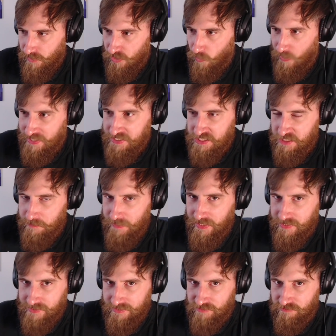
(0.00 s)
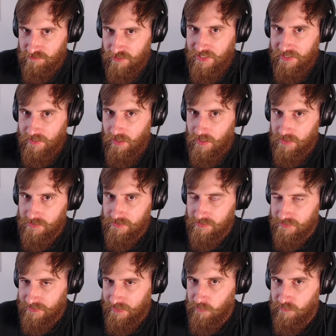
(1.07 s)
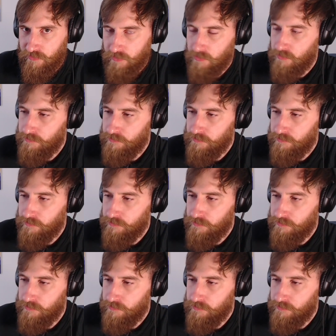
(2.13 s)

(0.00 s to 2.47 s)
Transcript: The way he spits is really nice and skillful.